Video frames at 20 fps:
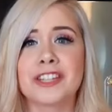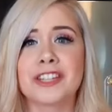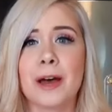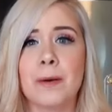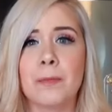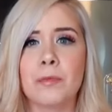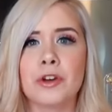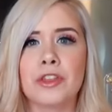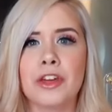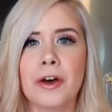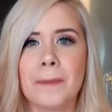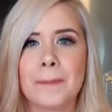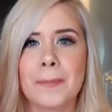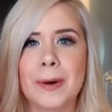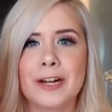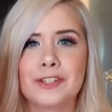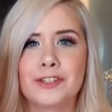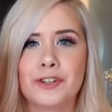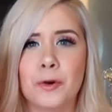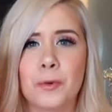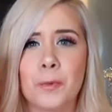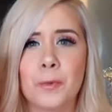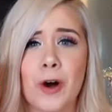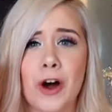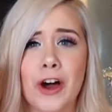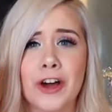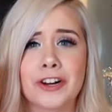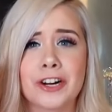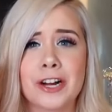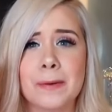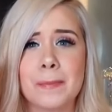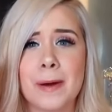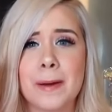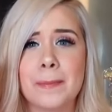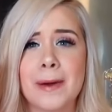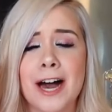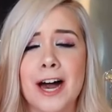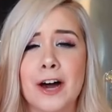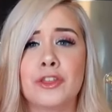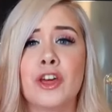will be cuter than Alex and will
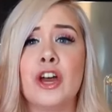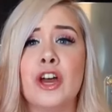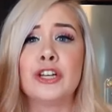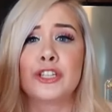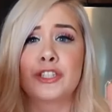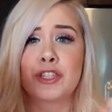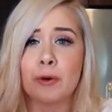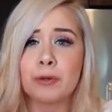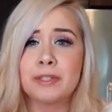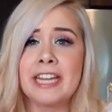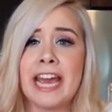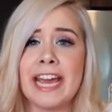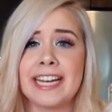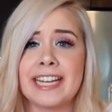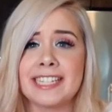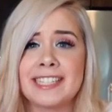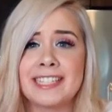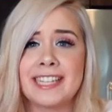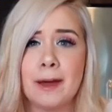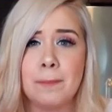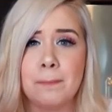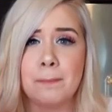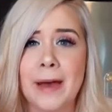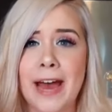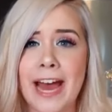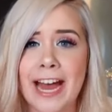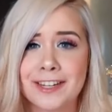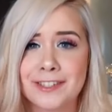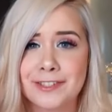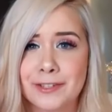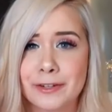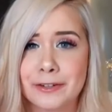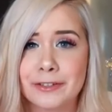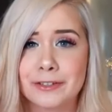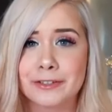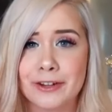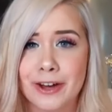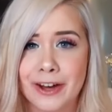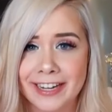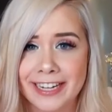be his age mate. And
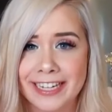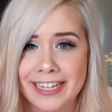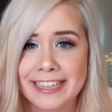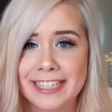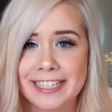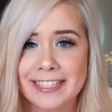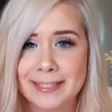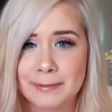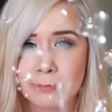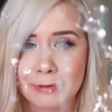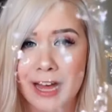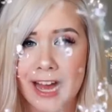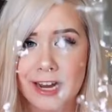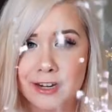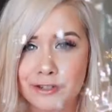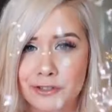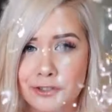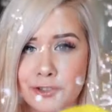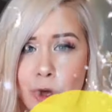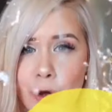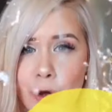we think she is none other